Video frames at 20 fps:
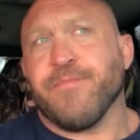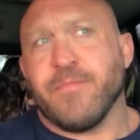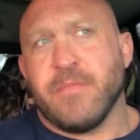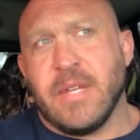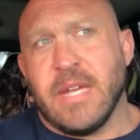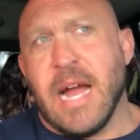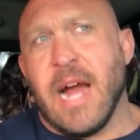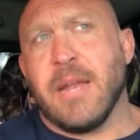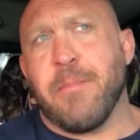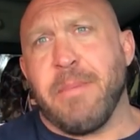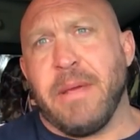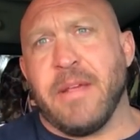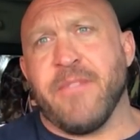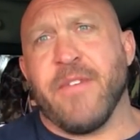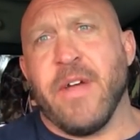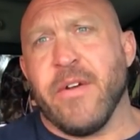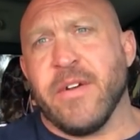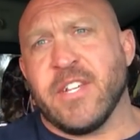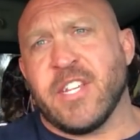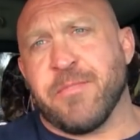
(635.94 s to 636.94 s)
You got to be
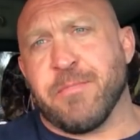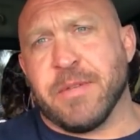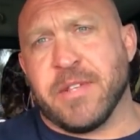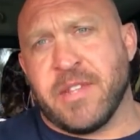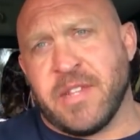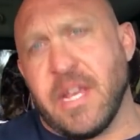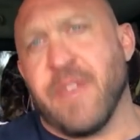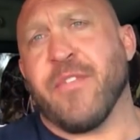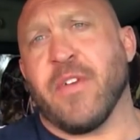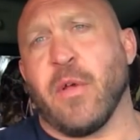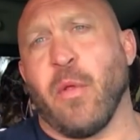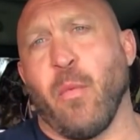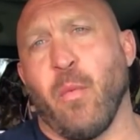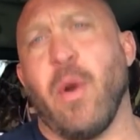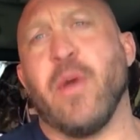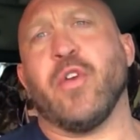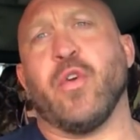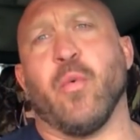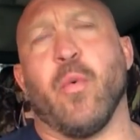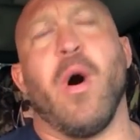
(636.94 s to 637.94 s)
very specific with
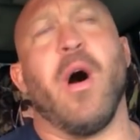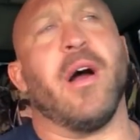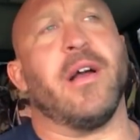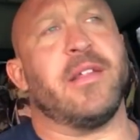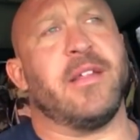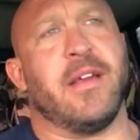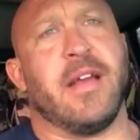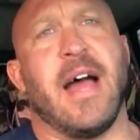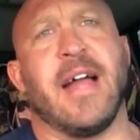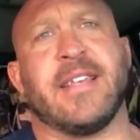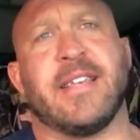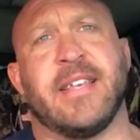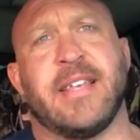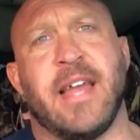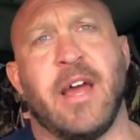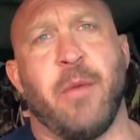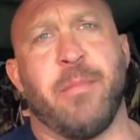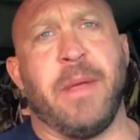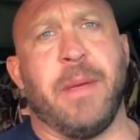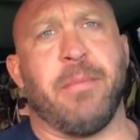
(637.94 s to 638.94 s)
what you want. You got to
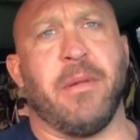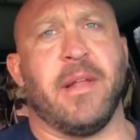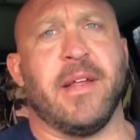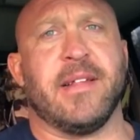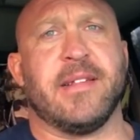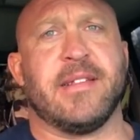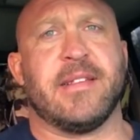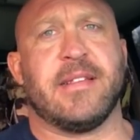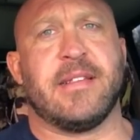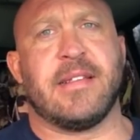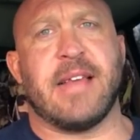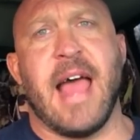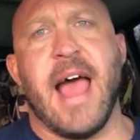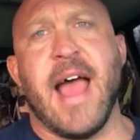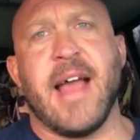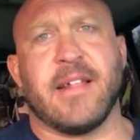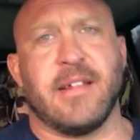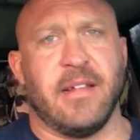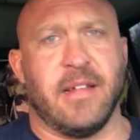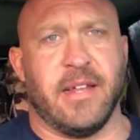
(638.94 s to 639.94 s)
tell people
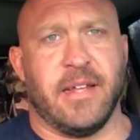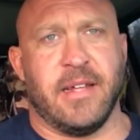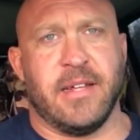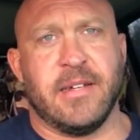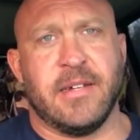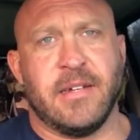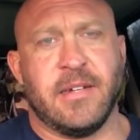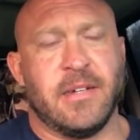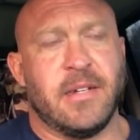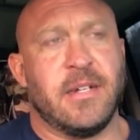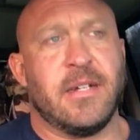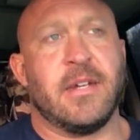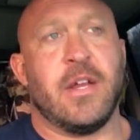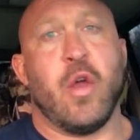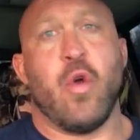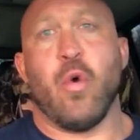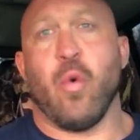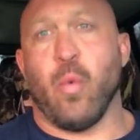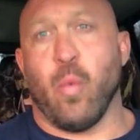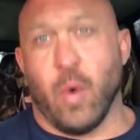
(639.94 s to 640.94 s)
exactly
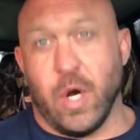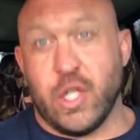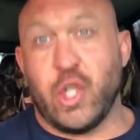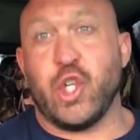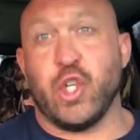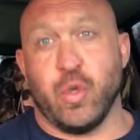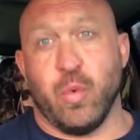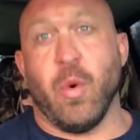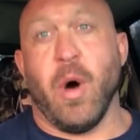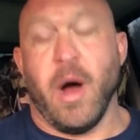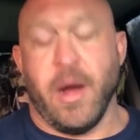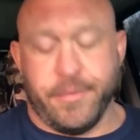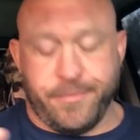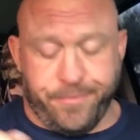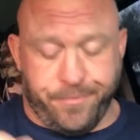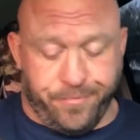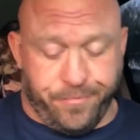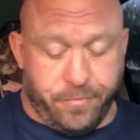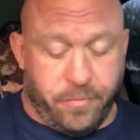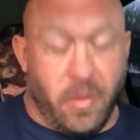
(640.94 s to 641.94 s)
what you want.
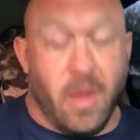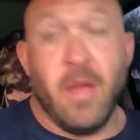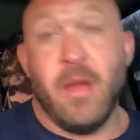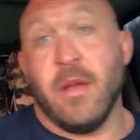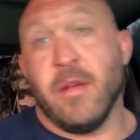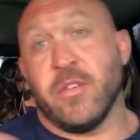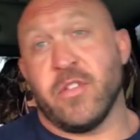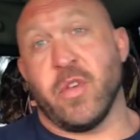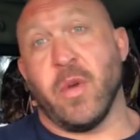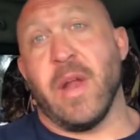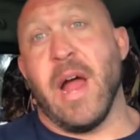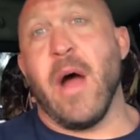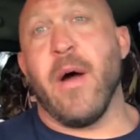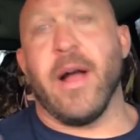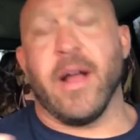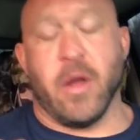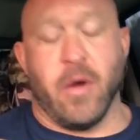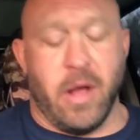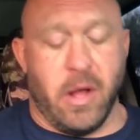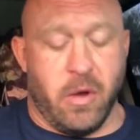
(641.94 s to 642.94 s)
So now
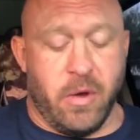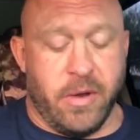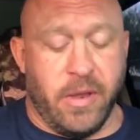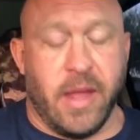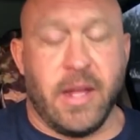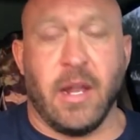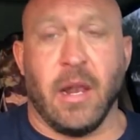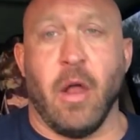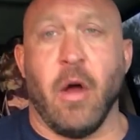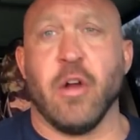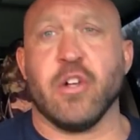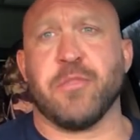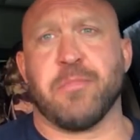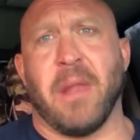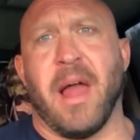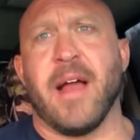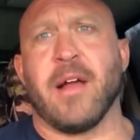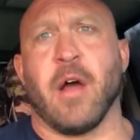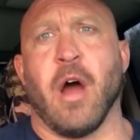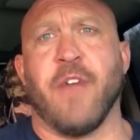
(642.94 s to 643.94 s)
I go with like a large
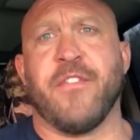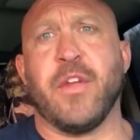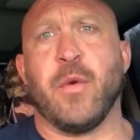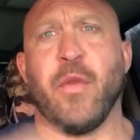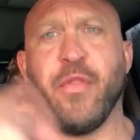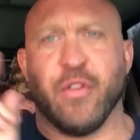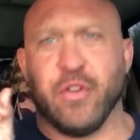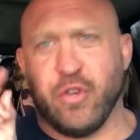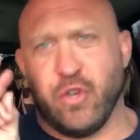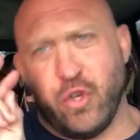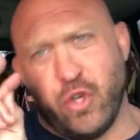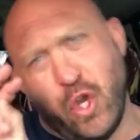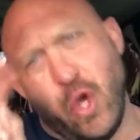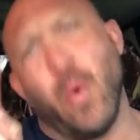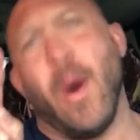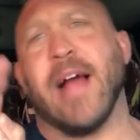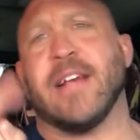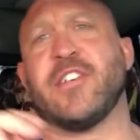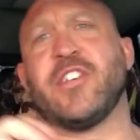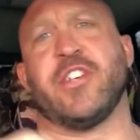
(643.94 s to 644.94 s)
black coffee with
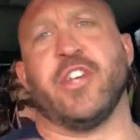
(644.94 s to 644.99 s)
two ice